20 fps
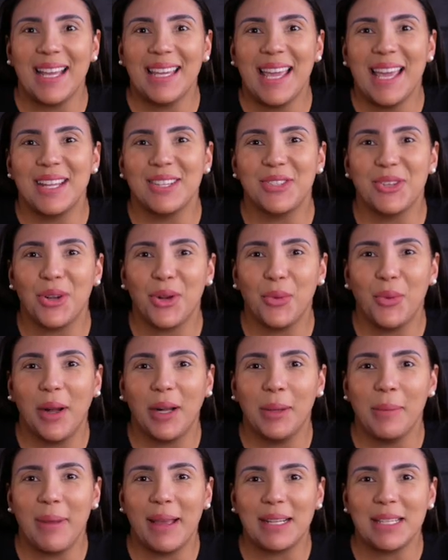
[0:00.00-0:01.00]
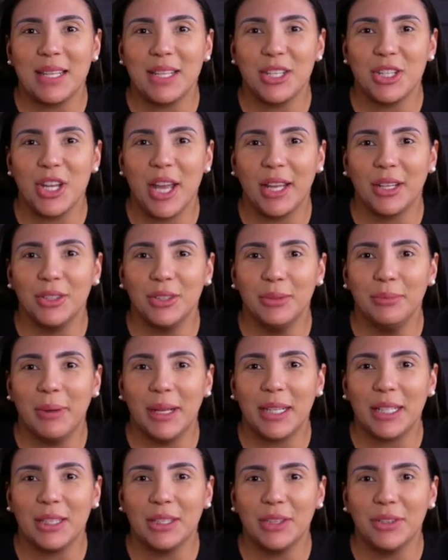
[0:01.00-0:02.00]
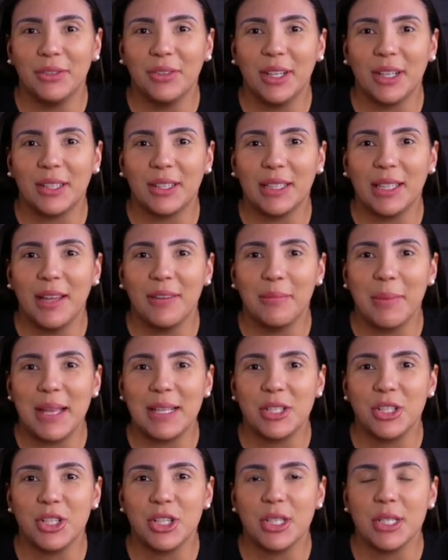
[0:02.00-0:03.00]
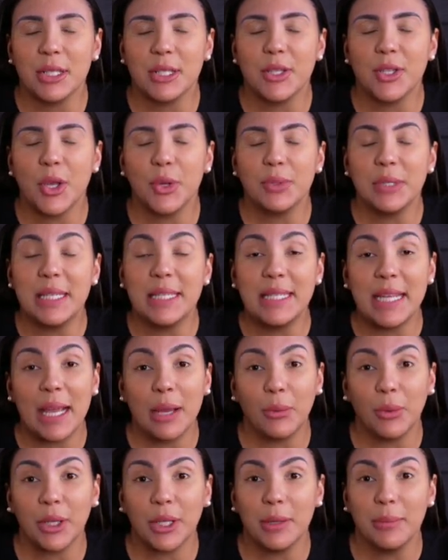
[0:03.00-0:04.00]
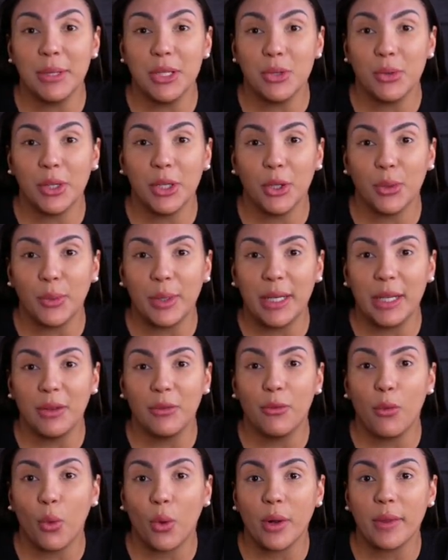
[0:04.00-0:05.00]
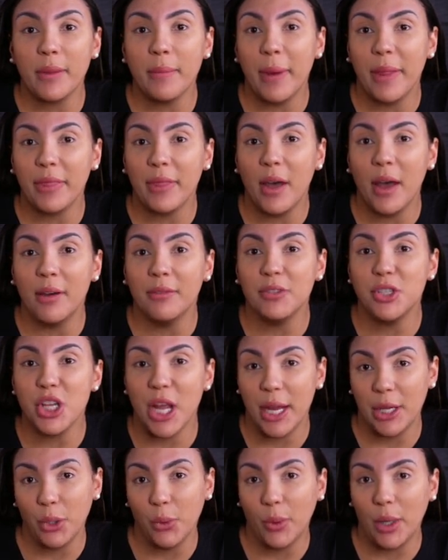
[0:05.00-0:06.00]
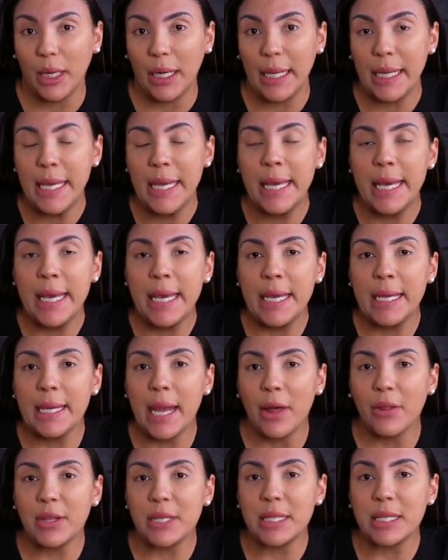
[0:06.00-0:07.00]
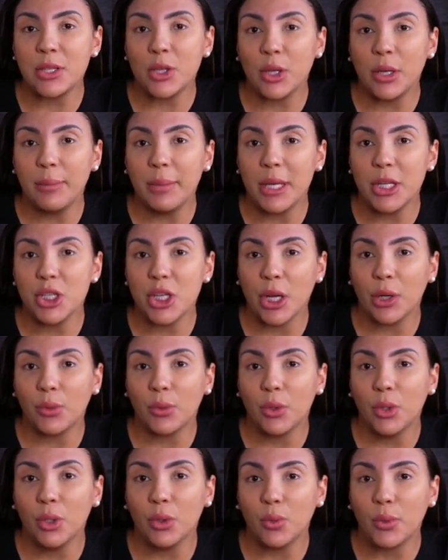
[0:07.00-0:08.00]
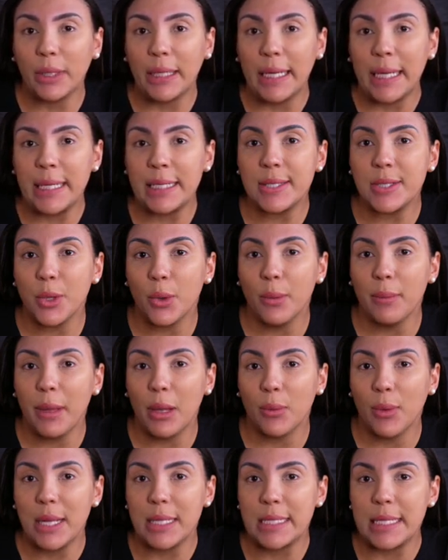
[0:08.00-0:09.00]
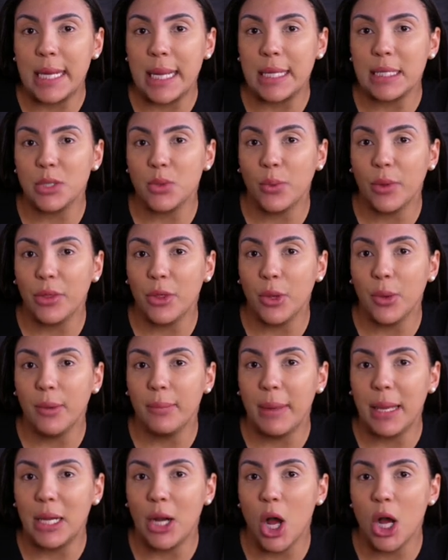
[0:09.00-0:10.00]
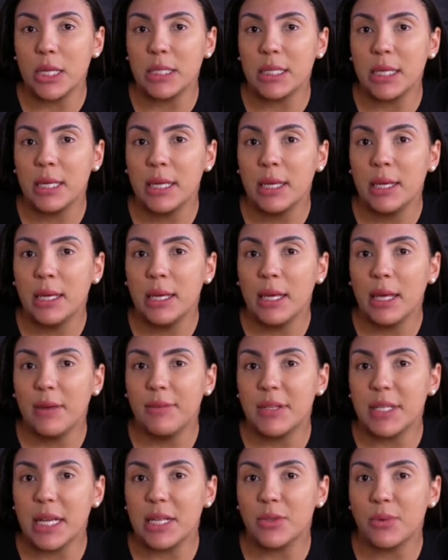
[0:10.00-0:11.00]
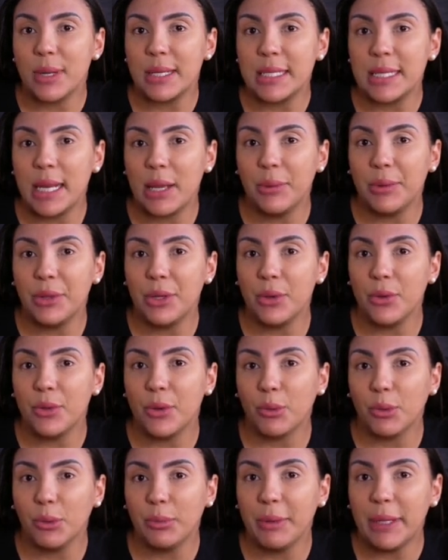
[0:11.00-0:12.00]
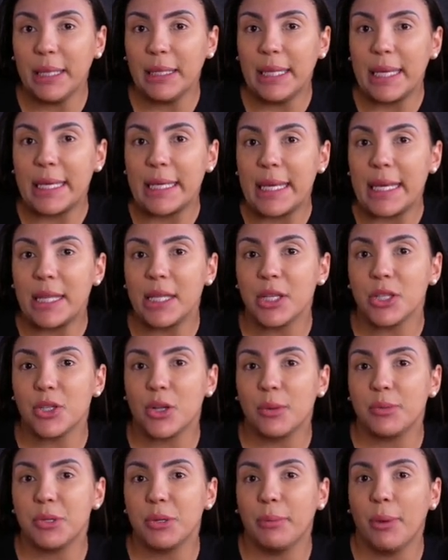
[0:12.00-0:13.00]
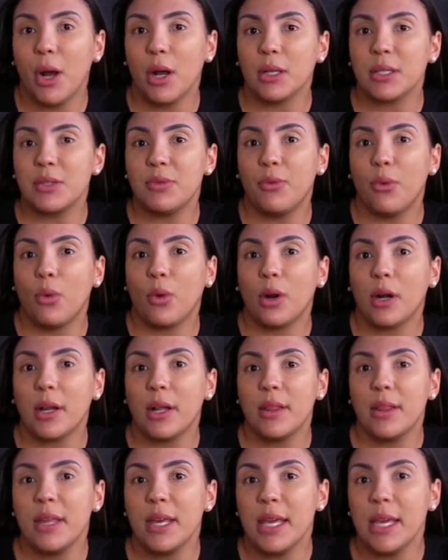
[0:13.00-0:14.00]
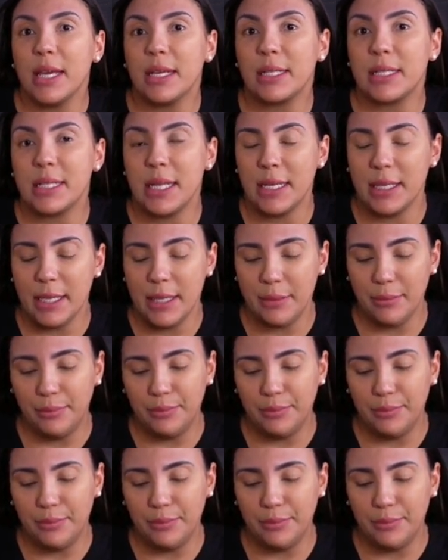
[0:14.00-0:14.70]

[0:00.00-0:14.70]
Cancer, welcome back to the channel. Monica Louv here at the Love Messages. So today we're going to be doing your reading for the month of January. Now this is going to be a general reading, so it may resonate with you, it may not. If it does resonate with you, there will be a link in the description box for the extended.